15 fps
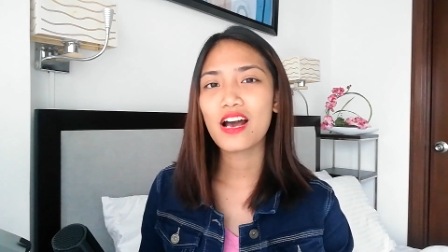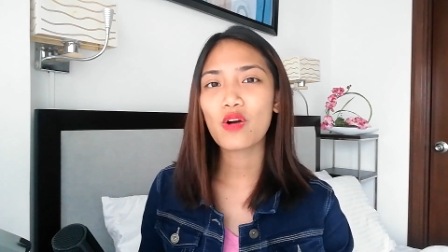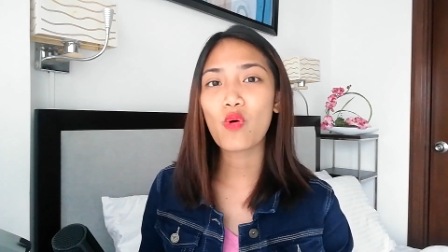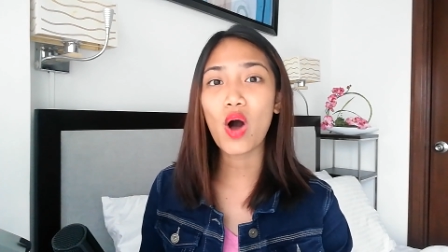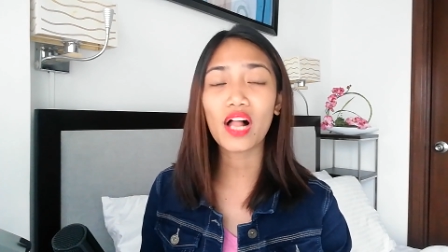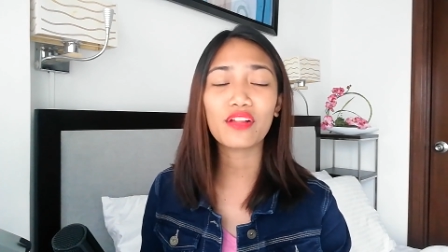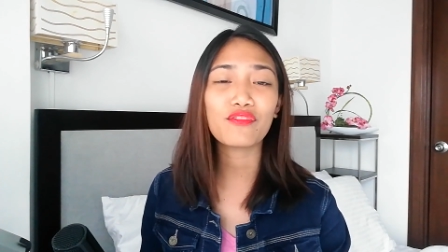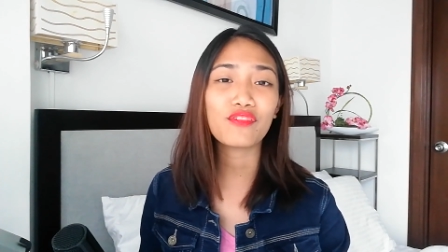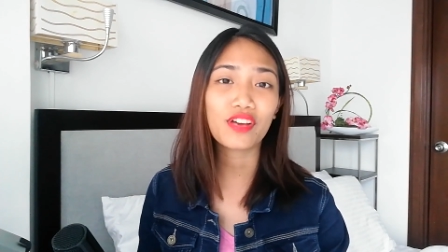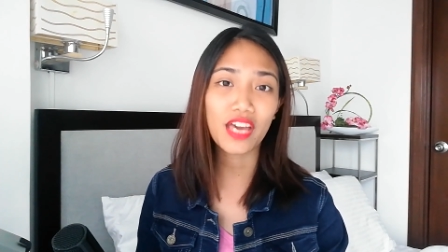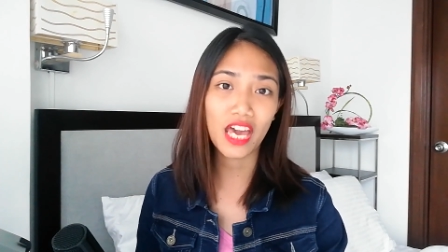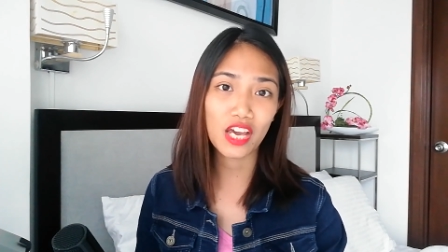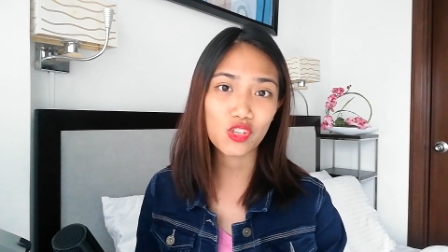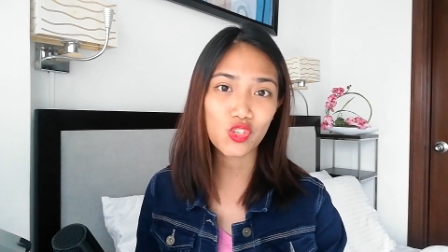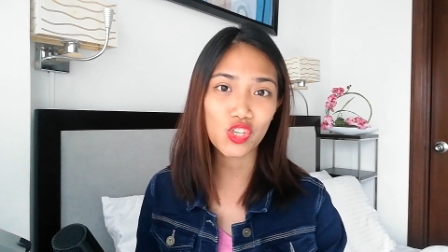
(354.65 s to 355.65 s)

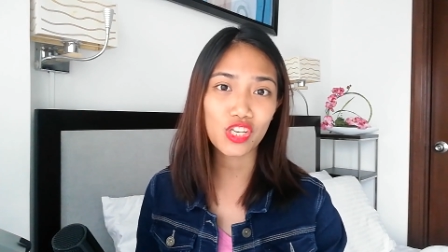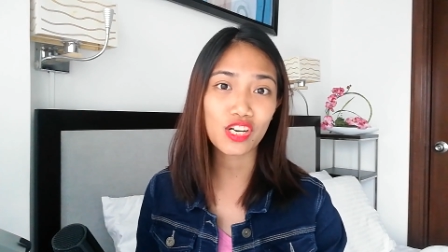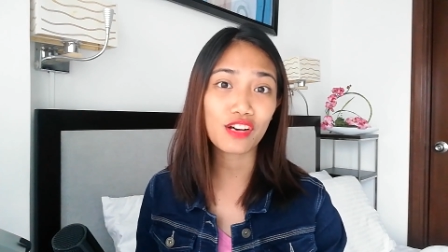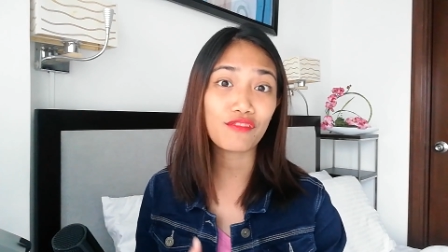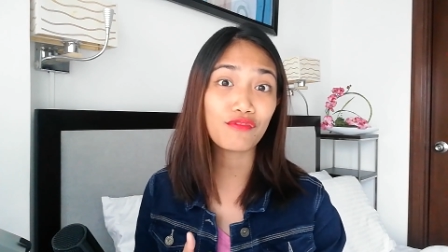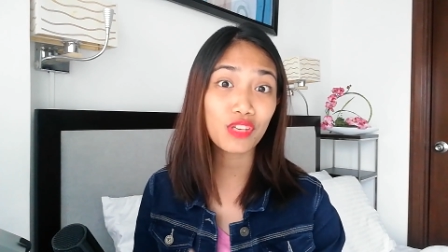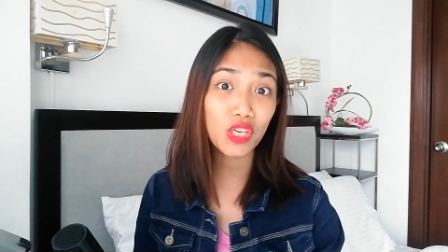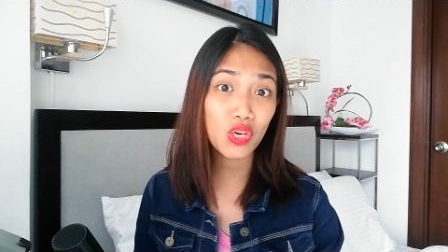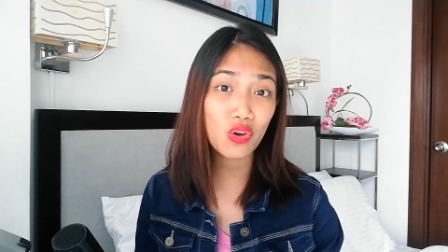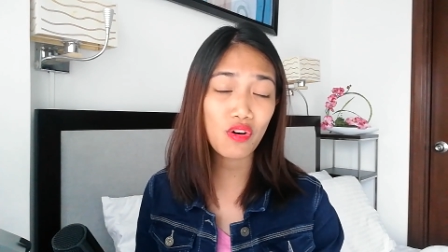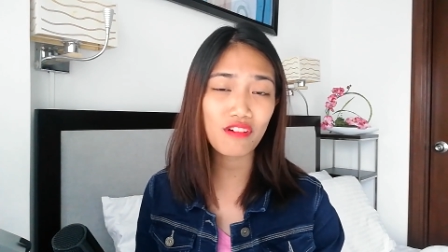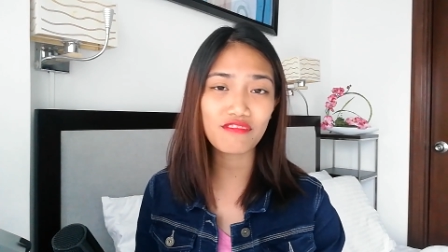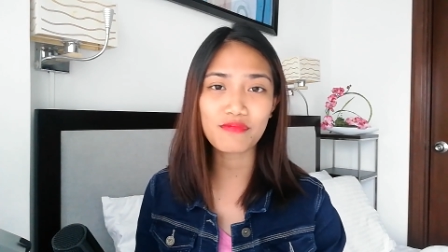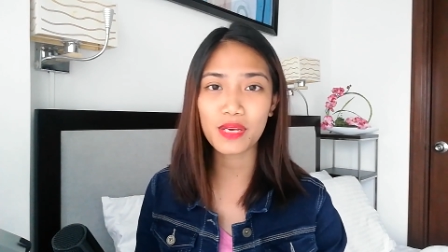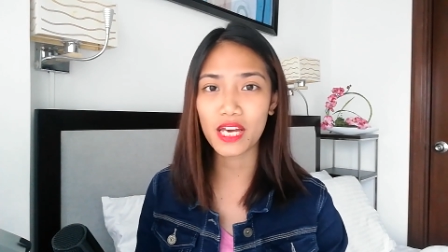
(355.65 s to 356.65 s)
qualification of you
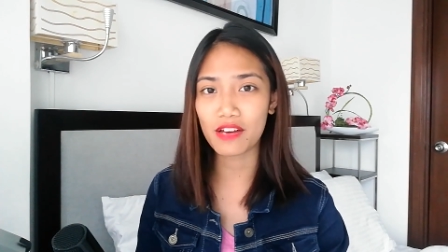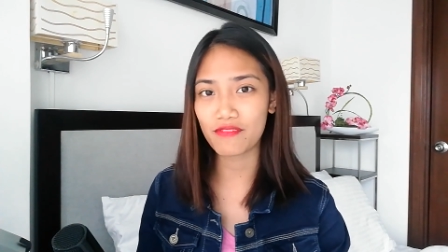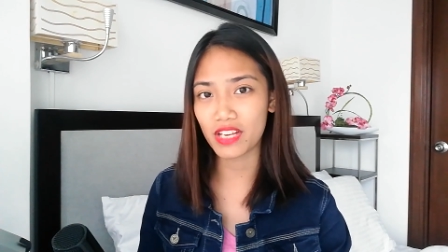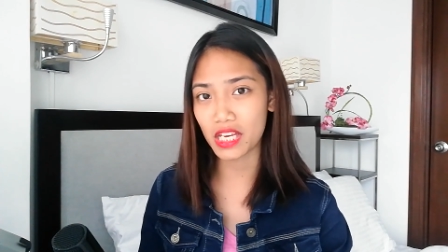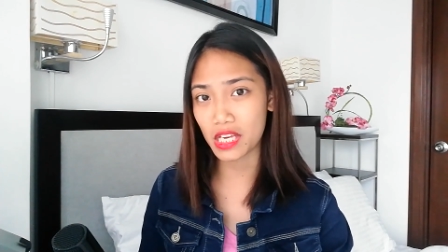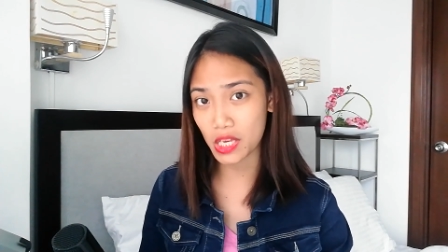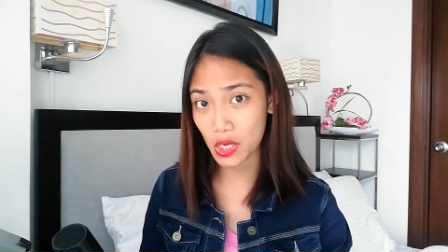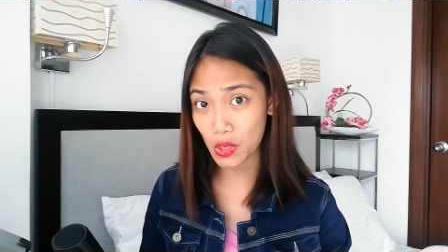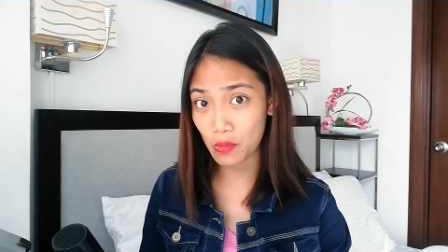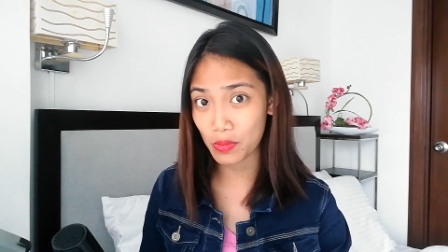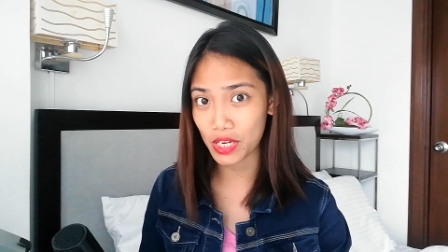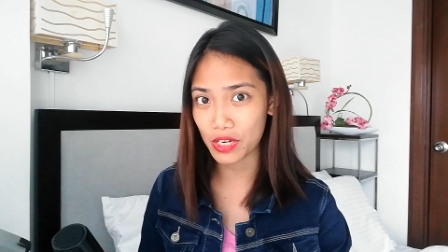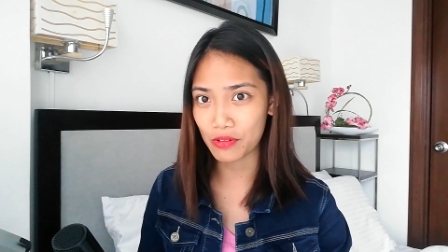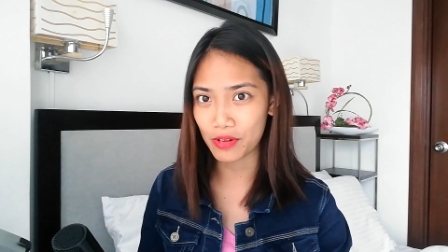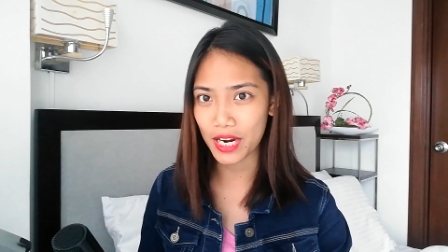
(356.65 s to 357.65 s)
of becoming
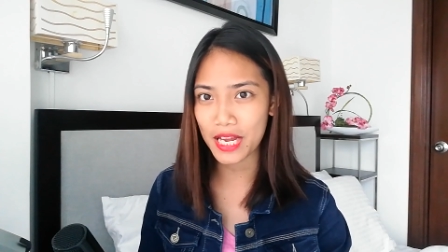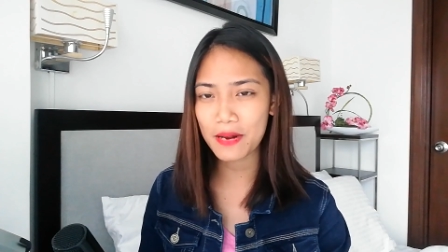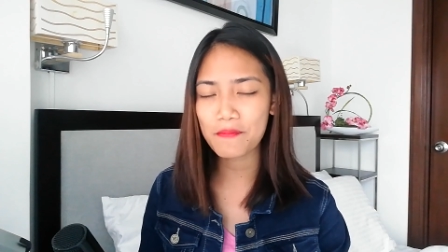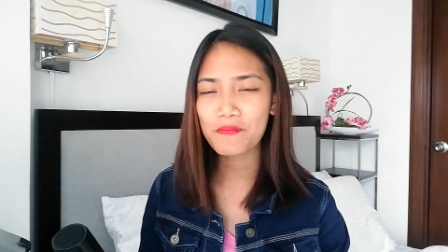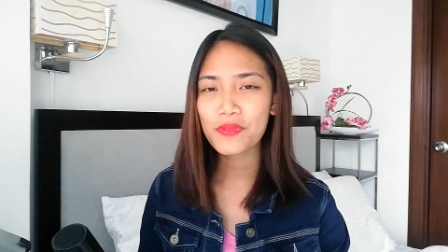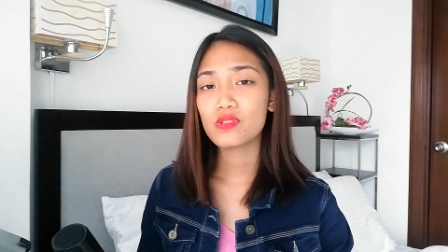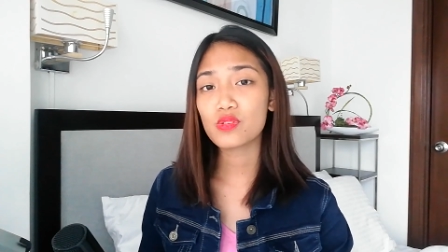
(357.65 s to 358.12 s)
human, right?